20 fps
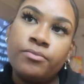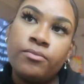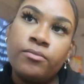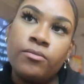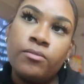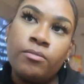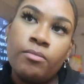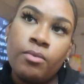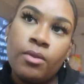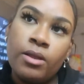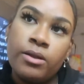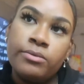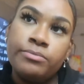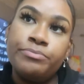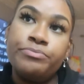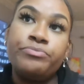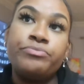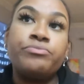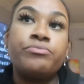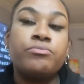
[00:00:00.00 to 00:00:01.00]
No, but I would
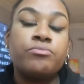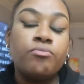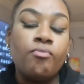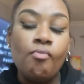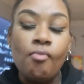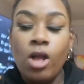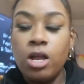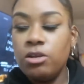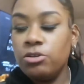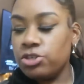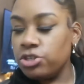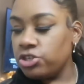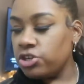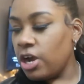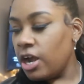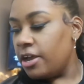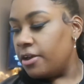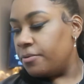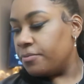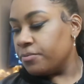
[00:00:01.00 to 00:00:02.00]
love to try it. You should
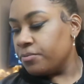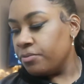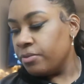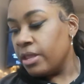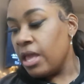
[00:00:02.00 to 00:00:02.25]
try it.